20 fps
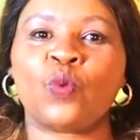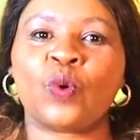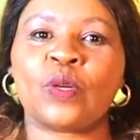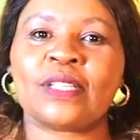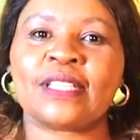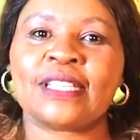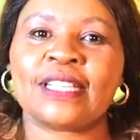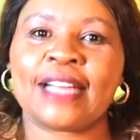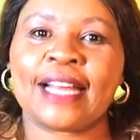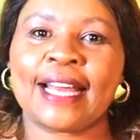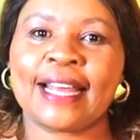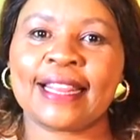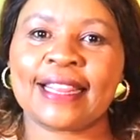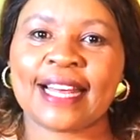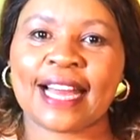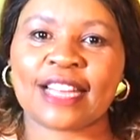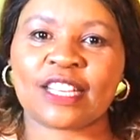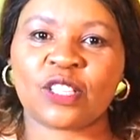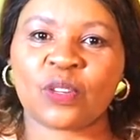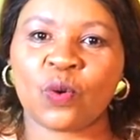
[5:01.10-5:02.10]
was in
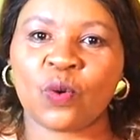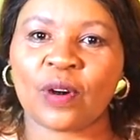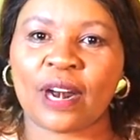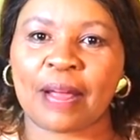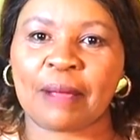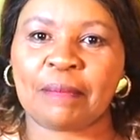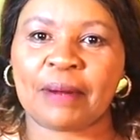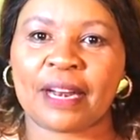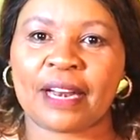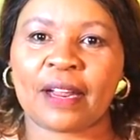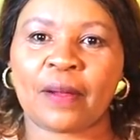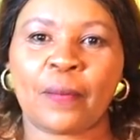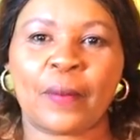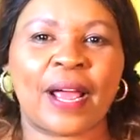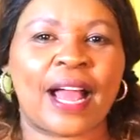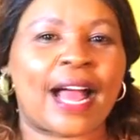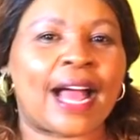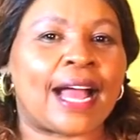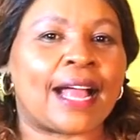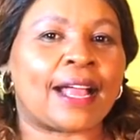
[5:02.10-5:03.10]
that school library
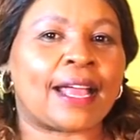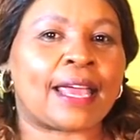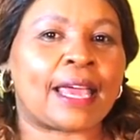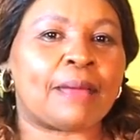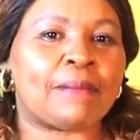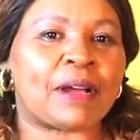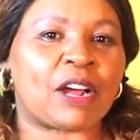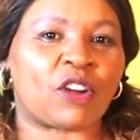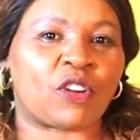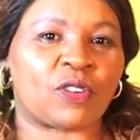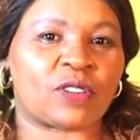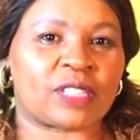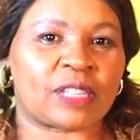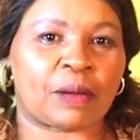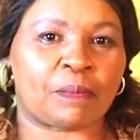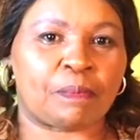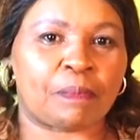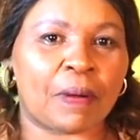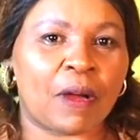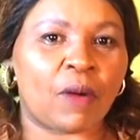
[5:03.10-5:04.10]
where I came across
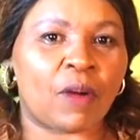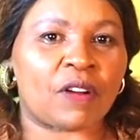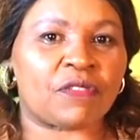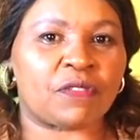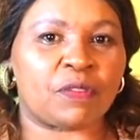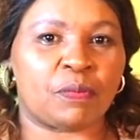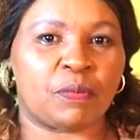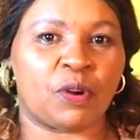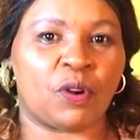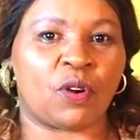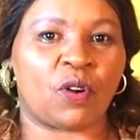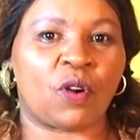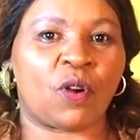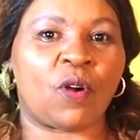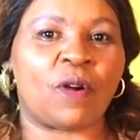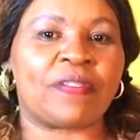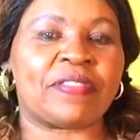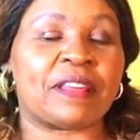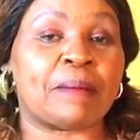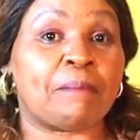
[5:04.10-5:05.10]
a powerful book
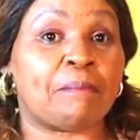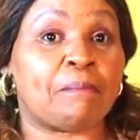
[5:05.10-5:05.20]
on the